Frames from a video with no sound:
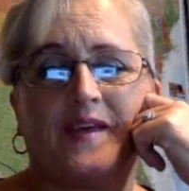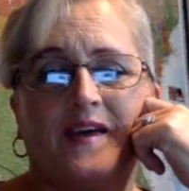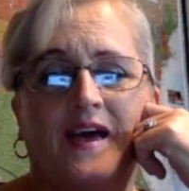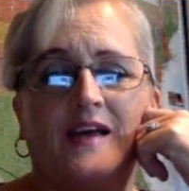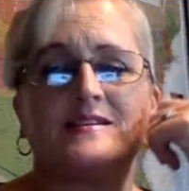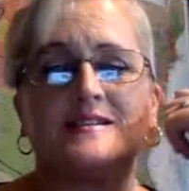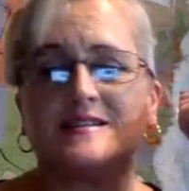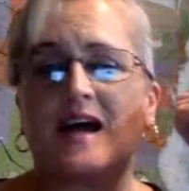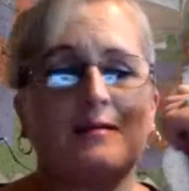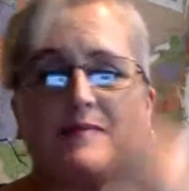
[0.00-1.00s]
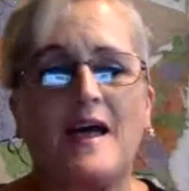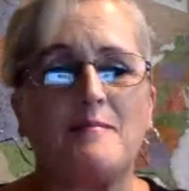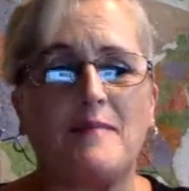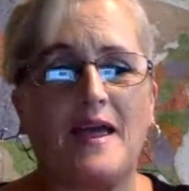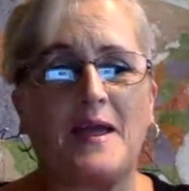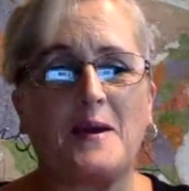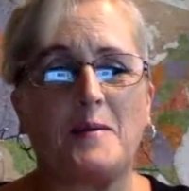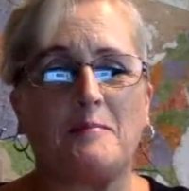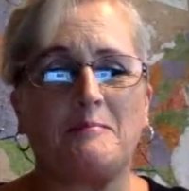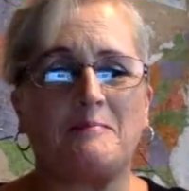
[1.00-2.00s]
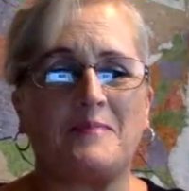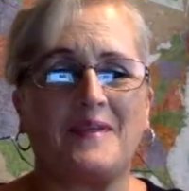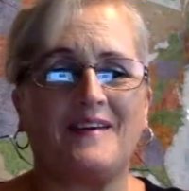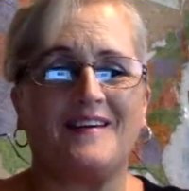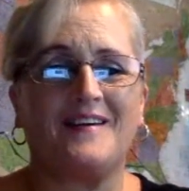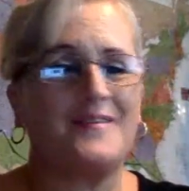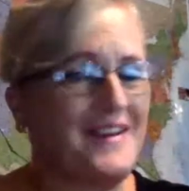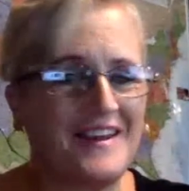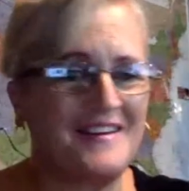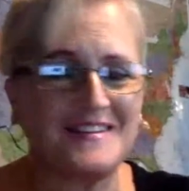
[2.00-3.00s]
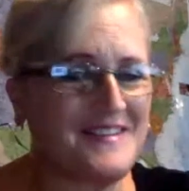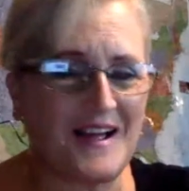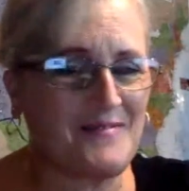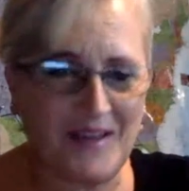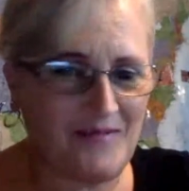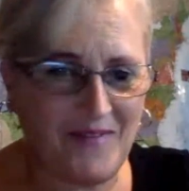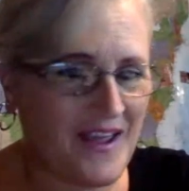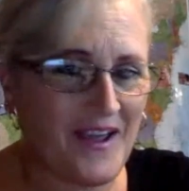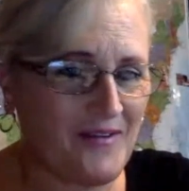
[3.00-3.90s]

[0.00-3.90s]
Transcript: And stop that ma'am. We need to stop that ma'am.